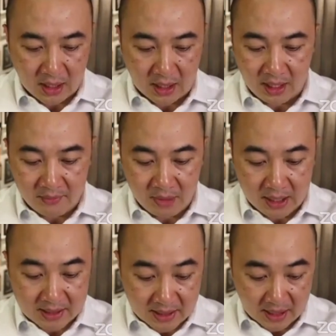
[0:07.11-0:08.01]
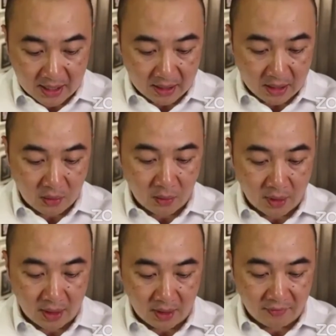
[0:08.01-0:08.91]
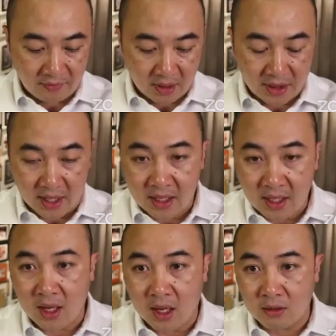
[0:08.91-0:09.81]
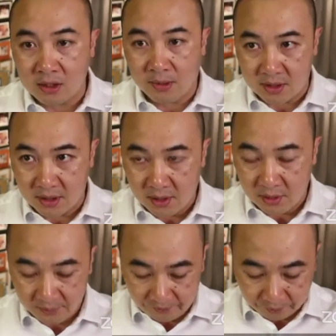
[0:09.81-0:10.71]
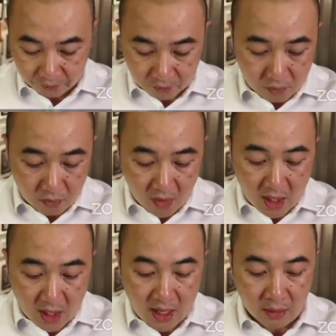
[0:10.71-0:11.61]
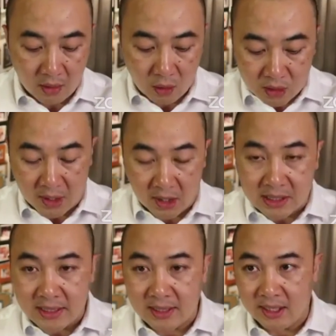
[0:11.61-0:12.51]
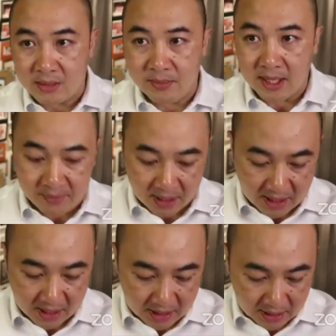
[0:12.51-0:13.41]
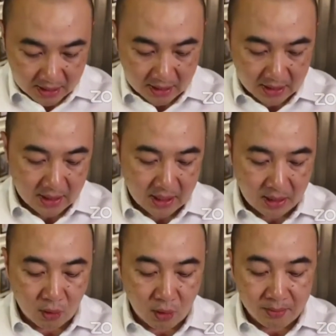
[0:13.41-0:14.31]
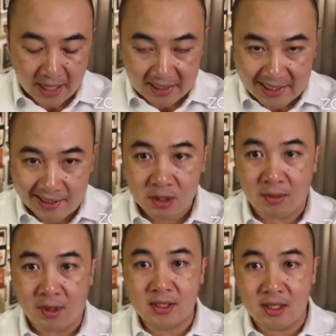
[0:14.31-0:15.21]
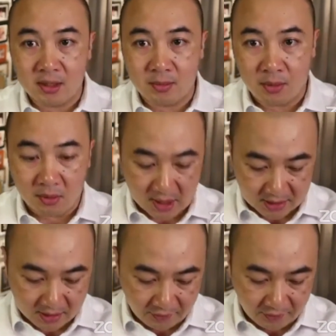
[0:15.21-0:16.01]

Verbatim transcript: let me start with thanking our sponsor. Our host sponsor is BIBD. Our platinum sponsor is Progressive.